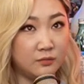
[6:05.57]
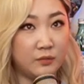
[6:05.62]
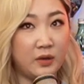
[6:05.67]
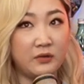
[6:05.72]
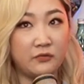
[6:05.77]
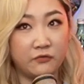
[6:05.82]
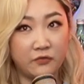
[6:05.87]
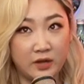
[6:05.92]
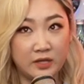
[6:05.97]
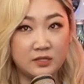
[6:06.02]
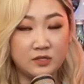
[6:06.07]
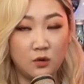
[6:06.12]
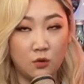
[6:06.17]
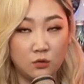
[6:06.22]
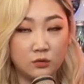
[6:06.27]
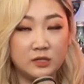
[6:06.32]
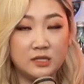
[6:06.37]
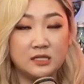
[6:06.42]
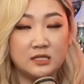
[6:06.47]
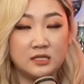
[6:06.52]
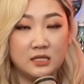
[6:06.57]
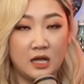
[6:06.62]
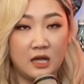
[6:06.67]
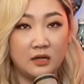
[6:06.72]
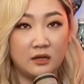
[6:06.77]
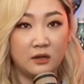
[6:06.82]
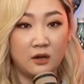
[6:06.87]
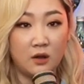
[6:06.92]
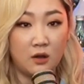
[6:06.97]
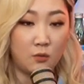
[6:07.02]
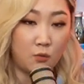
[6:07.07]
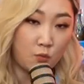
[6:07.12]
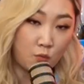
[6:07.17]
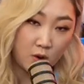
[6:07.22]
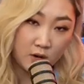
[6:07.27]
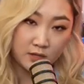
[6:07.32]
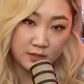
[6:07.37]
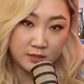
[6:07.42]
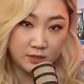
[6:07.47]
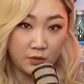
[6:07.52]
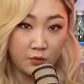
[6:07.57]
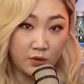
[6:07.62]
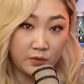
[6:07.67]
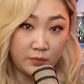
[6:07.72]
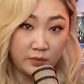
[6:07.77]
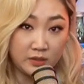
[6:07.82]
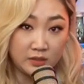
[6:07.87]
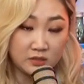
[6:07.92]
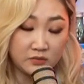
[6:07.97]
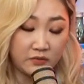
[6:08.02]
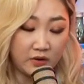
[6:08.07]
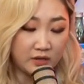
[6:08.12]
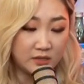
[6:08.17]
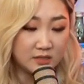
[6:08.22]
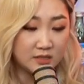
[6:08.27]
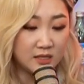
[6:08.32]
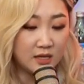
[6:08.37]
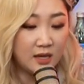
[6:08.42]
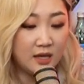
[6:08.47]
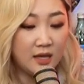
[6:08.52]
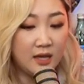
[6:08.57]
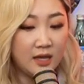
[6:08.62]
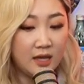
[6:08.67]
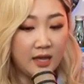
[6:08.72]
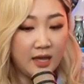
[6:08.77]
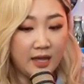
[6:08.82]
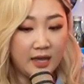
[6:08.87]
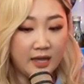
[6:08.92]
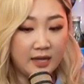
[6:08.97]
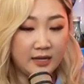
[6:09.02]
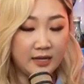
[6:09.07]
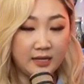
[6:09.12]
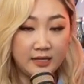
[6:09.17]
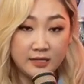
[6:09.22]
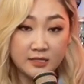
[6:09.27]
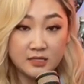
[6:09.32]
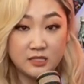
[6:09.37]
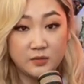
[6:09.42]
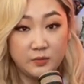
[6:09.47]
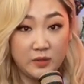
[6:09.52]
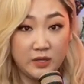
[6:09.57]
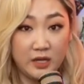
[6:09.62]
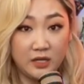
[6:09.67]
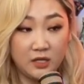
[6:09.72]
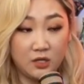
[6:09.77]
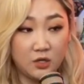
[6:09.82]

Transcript: my friend's oldest son, wanted to go and meet his friends. And he doesn't speak any